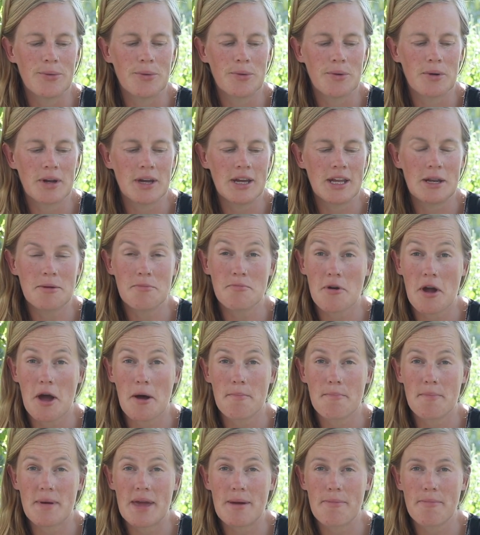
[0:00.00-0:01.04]
or in a
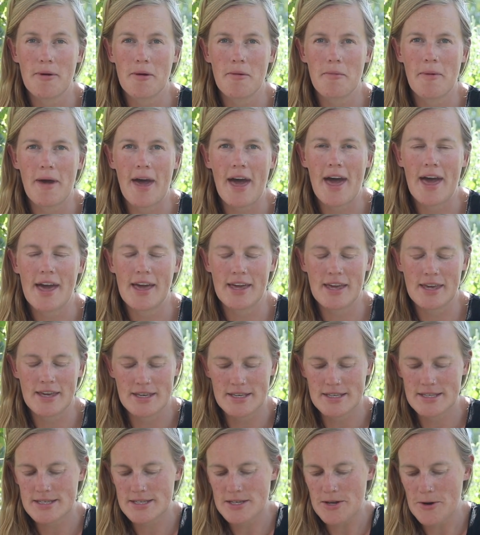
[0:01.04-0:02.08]
brown paper bag.
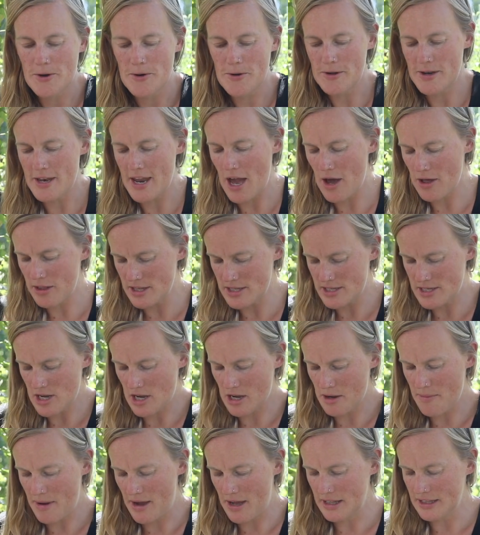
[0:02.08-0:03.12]
So now let's
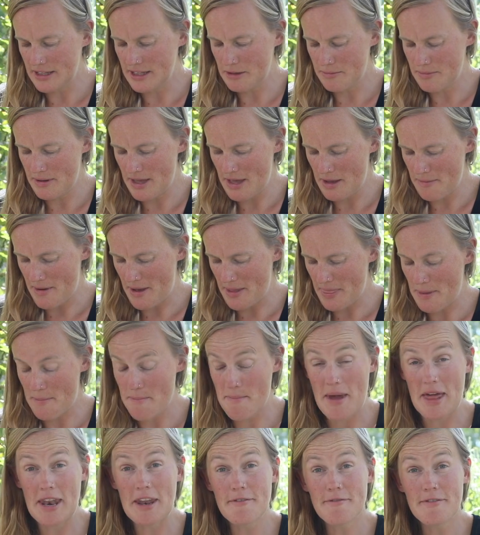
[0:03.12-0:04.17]
talk about a little bit about the
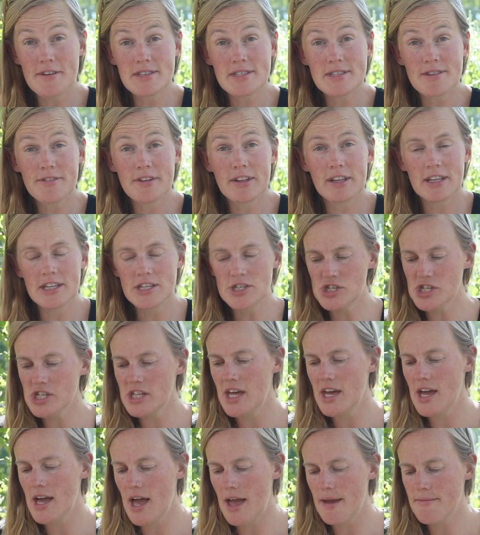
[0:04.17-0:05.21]
benefits of
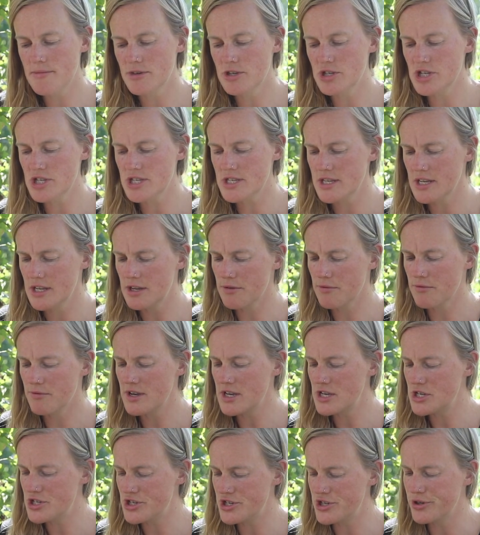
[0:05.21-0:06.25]
calendula. I'm just going to
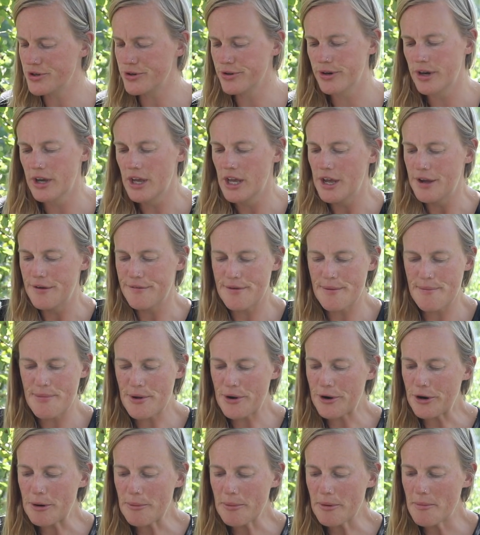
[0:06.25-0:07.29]
read you from
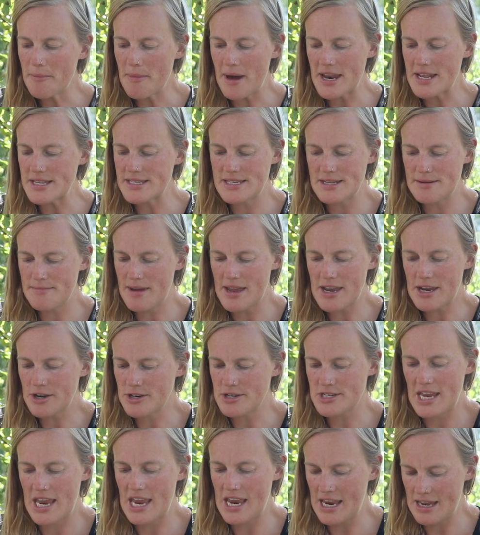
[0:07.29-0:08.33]
the Herbal Medicine
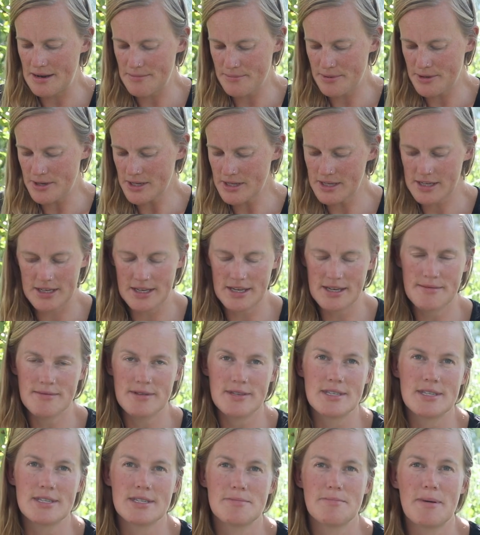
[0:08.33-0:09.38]
Maker's Handbook.
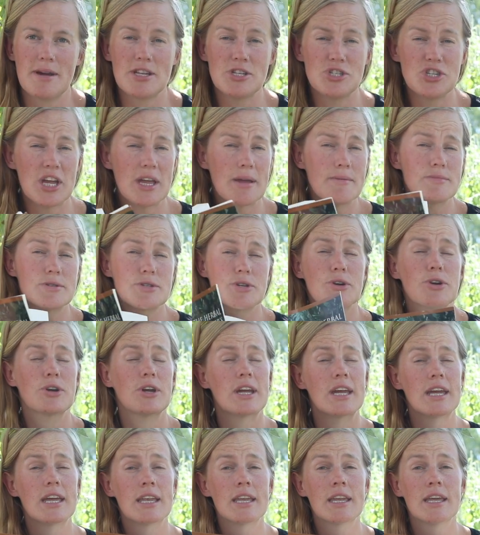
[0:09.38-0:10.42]
This is by James
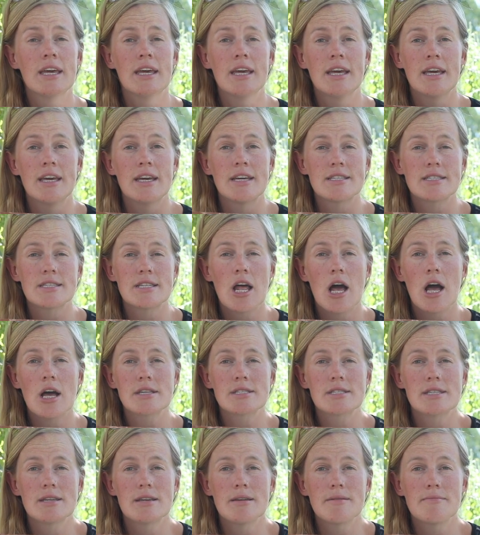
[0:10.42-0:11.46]
Green. It's an
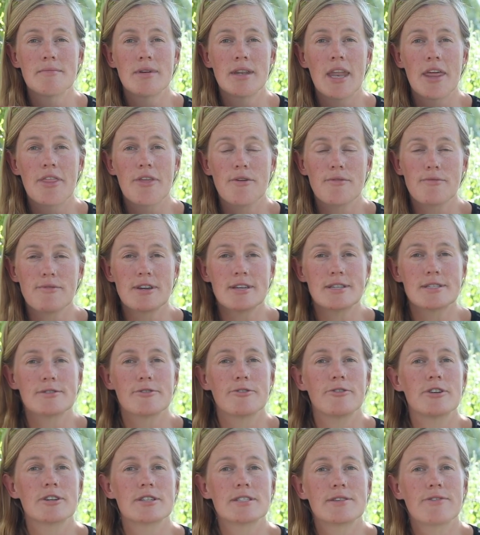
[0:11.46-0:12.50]
awesome another
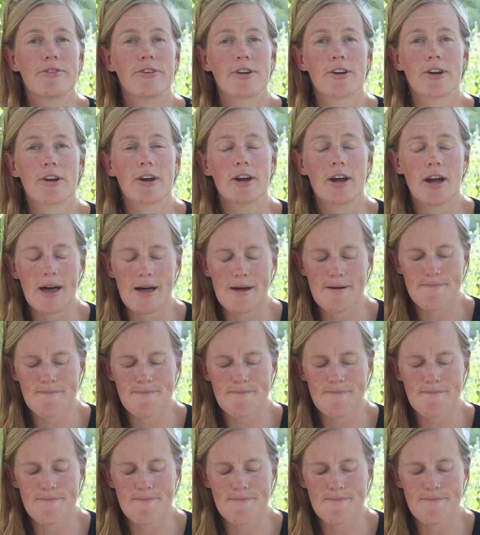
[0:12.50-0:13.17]
resource for